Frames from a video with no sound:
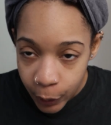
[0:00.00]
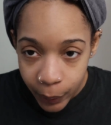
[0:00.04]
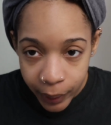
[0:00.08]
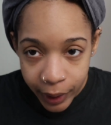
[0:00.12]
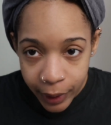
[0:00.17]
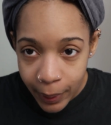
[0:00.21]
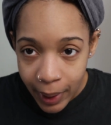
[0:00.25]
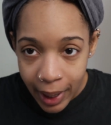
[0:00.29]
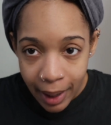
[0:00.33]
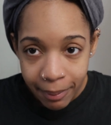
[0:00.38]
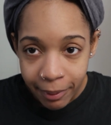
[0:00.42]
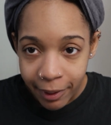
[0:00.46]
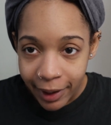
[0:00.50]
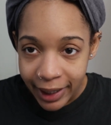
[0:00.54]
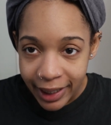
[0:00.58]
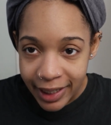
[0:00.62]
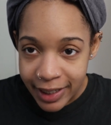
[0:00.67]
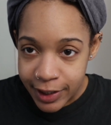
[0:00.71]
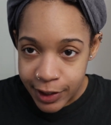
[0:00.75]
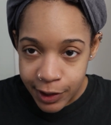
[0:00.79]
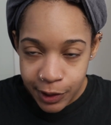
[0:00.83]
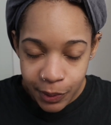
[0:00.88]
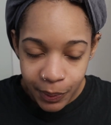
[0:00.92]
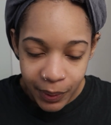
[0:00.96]
We're gonna hop right
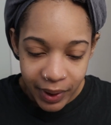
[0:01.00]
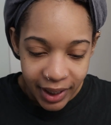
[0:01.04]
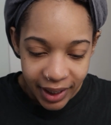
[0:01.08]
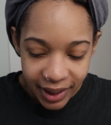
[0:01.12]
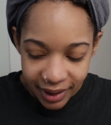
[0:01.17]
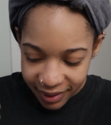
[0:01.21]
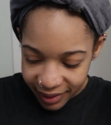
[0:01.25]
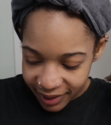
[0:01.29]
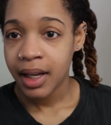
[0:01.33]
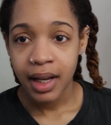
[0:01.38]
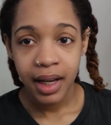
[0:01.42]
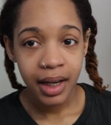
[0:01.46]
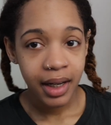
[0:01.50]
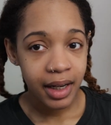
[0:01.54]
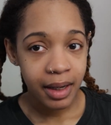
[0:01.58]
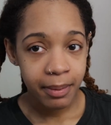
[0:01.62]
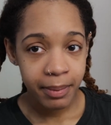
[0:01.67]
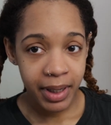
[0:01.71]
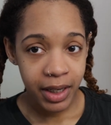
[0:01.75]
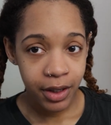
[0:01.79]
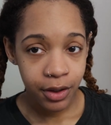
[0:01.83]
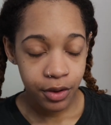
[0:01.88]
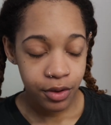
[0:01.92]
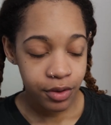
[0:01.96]
into it. I got my
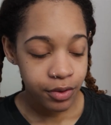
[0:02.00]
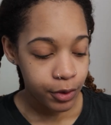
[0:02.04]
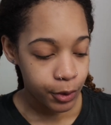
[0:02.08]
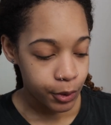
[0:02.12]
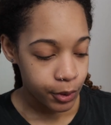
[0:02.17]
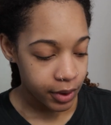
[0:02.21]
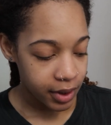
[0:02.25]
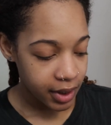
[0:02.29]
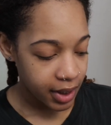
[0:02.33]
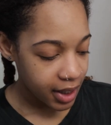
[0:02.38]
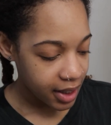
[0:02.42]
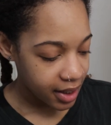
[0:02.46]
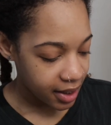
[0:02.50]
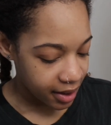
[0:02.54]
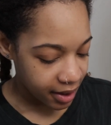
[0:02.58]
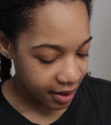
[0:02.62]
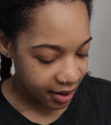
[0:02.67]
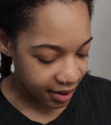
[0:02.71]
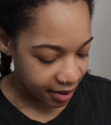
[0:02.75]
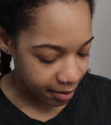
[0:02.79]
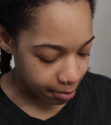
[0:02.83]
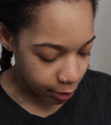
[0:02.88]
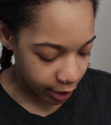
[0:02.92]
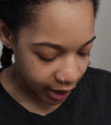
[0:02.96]
little 4
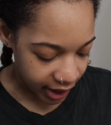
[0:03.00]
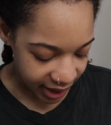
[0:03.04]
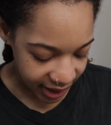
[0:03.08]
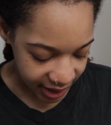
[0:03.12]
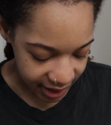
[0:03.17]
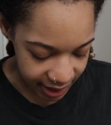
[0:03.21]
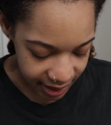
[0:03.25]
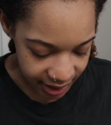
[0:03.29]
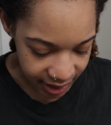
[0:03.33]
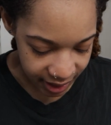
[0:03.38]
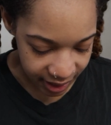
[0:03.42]
braidies.